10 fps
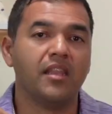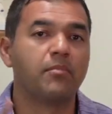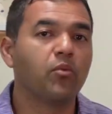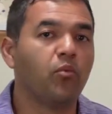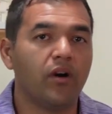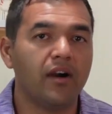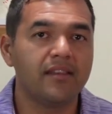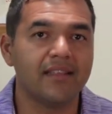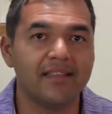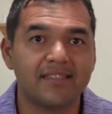Number
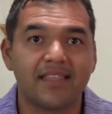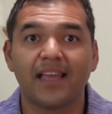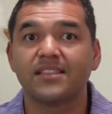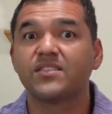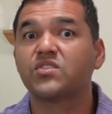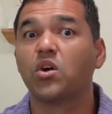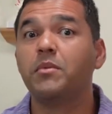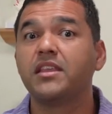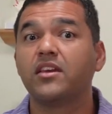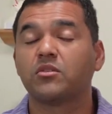one is that so
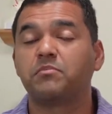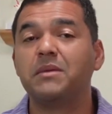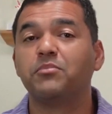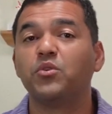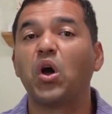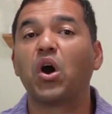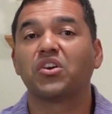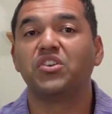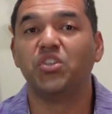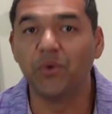many other people are
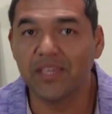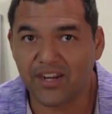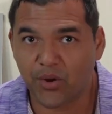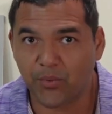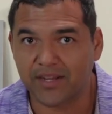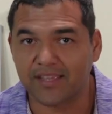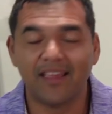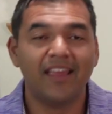doing it already.